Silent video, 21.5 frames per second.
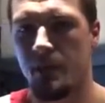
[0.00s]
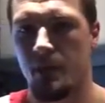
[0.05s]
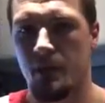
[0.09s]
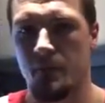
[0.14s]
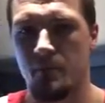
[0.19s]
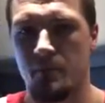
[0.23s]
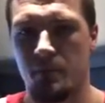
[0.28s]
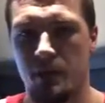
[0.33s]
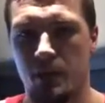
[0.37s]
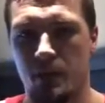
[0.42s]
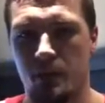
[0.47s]

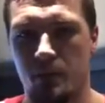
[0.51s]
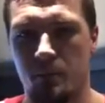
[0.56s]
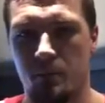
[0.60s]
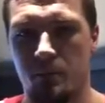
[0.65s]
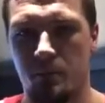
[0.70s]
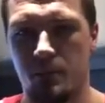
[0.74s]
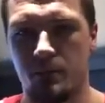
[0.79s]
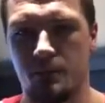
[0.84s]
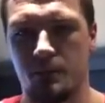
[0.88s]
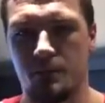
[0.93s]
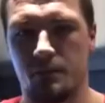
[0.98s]
and being a
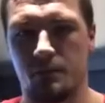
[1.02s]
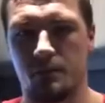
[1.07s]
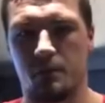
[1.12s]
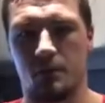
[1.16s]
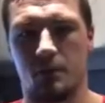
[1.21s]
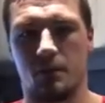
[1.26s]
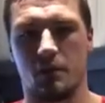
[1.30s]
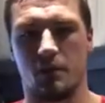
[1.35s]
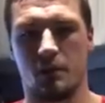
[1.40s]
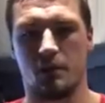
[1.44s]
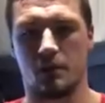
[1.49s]
business
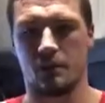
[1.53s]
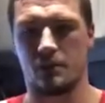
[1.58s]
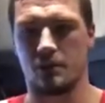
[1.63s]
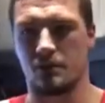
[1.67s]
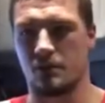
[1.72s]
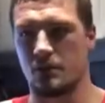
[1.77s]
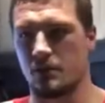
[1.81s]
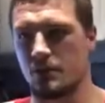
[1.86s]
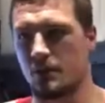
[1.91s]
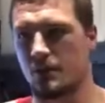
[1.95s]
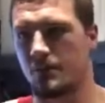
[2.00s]
person,
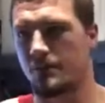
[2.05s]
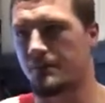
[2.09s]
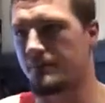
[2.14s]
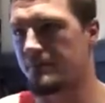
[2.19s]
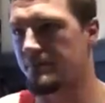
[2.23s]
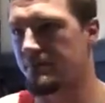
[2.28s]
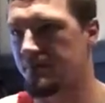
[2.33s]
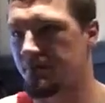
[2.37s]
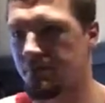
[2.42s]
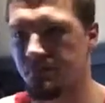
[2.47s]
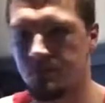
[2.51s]
because you're
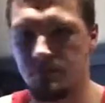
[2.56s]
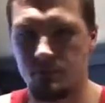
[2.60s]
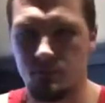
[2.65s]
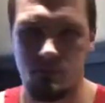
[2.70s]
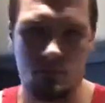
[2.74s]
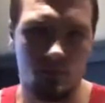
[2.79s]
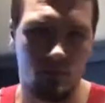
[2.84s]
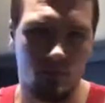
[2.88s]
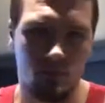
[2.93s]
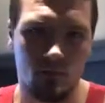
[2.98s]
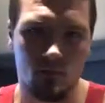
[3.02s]

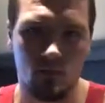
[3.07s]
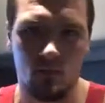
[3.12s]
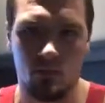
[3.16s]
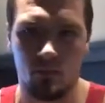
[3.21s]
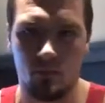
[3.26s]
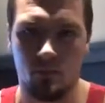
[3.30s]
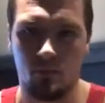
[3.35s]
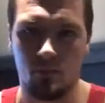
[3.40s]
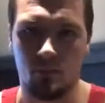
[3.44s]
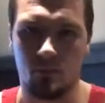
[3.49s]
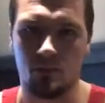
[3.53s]

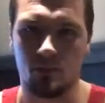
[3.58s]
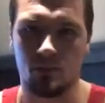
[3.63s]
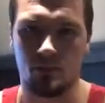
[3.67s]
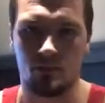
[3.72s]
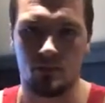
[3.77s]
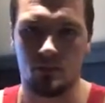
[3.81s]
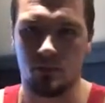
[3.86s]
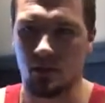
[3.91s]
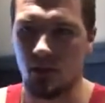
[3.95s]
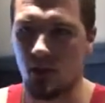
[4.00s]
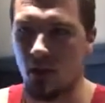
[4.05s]
a
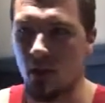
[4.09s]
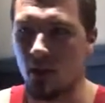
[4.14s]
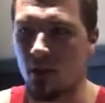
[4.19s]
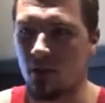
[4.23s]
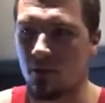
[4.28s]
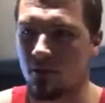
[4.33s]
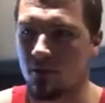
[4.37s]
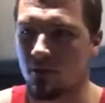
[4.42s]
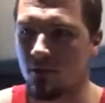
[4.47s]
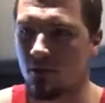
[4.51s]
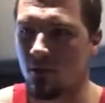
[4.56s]
businessman
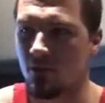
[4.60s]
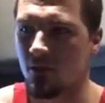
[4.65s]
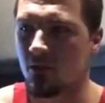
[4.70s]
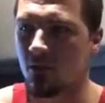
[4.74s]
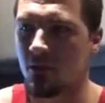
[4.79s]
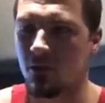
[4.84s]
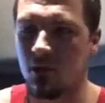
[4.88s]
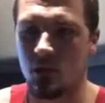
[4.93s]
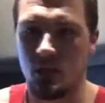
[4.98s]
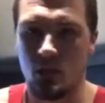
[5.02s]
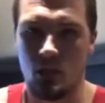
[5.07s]
now. So
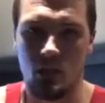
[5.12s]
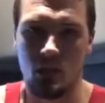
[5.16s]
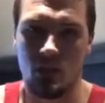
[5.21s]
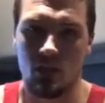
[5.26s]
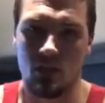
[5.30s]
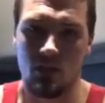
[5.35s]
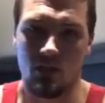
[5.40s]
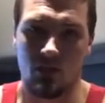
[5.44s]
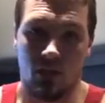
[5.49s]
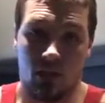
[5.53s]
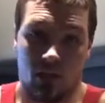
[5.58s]

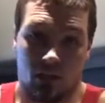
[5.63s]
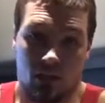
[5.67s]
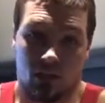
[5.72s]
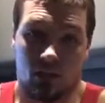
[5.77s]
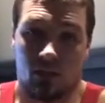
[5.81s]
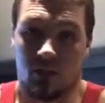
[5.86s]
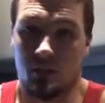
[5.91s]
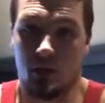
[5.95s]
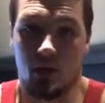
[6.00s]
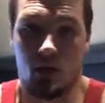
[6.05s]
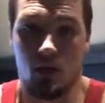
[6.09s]
you got to
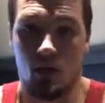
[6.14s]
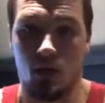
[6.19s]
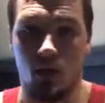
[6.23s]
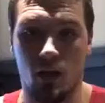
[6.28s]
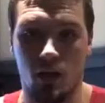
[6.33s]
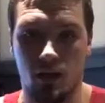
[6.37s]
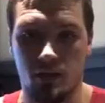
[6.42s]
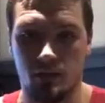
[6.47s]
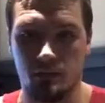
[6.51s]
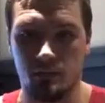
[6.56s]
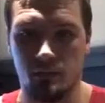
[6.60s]
think about all
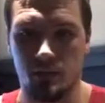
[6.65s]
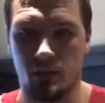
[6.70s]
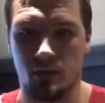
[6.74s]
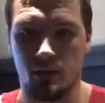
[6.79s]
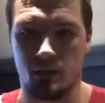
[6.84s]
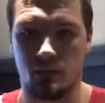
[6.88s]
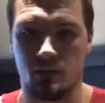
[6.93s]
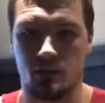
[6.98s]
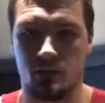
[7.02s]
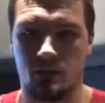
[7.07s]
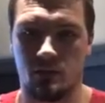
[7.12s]

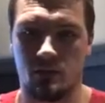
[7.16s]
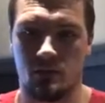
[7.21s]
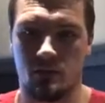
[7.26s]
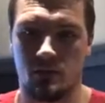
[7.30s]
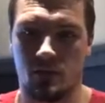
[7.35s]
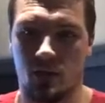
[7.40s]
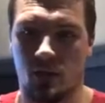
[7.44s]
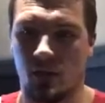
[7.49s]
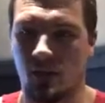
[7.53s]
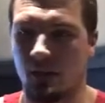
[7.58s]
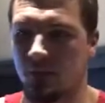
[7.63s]
aspects,
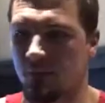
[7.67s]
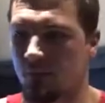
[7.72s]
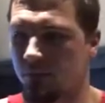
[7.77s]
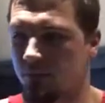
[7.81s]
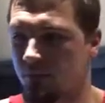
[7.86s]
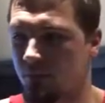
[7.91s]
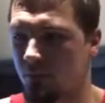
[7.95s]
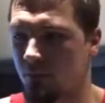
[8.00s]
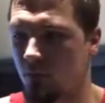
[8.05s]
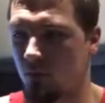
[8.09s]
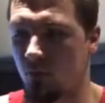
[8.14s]

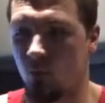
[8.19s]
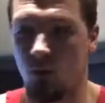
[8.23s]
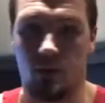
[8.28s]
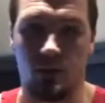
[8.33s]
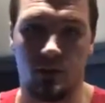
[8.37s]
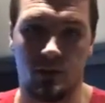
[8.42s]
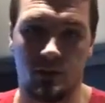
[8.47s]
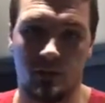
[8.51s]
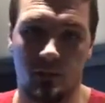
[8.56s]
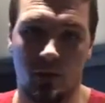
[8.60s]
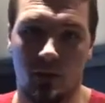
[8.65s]
where
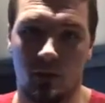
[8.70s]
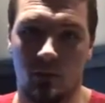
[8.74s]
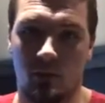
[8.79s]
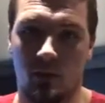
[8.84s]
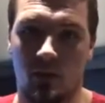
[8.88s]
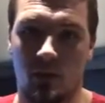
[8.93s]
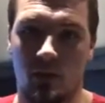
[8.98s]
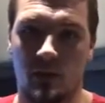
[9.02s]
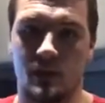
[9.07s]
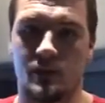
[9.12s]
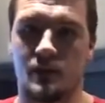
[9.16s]
you're spending
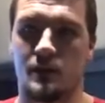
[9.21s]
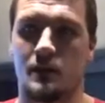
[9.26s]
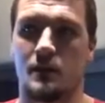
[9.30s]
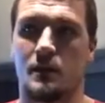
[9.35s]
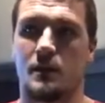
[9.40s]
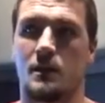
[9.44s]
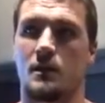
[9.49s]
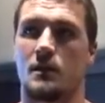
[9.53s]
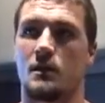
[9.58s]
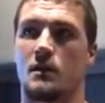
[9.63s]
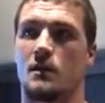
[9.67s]
money,
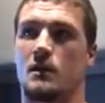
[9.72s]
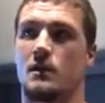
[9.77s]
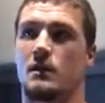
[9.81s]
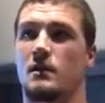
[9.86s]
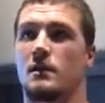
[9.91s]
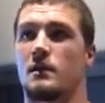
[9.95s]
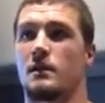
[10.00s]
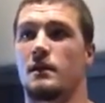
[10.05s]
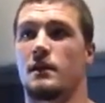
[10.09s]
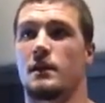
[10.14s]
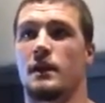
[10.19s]

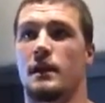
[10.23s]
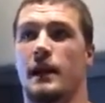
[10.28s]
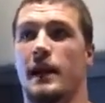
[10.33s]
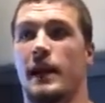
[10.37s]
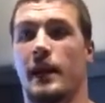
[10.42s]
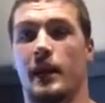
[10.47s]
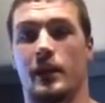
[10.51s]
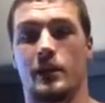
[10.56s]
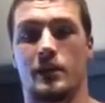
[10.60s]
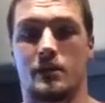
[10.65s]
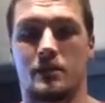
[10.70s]

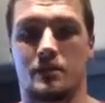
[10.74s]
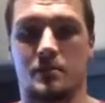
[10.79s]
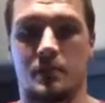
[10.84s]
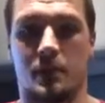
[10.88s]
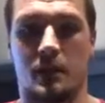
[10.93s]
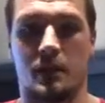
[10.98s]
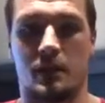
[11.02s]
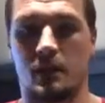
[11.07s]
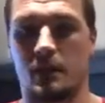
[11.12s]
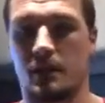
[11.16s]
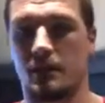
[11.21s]
how you're
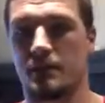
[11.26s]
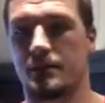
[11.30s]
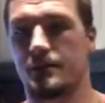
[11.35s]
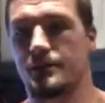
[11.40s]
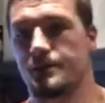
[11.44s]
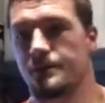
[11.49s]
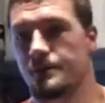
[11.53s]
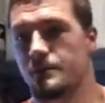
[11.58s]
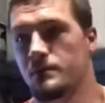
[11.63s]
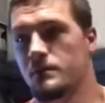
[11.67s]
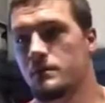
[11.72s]
spending it,
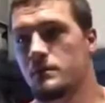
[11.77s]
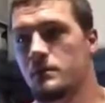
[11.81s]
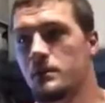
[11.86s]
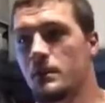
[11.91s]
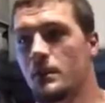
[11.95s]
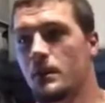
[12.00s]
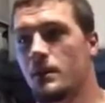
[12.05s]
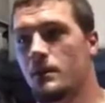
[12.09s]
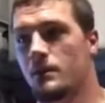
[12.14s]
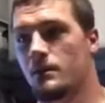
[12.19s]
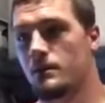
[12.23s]

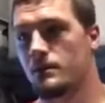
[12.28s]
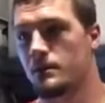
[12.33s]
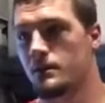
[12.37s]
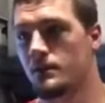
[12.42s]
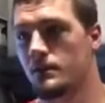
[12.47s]
you know.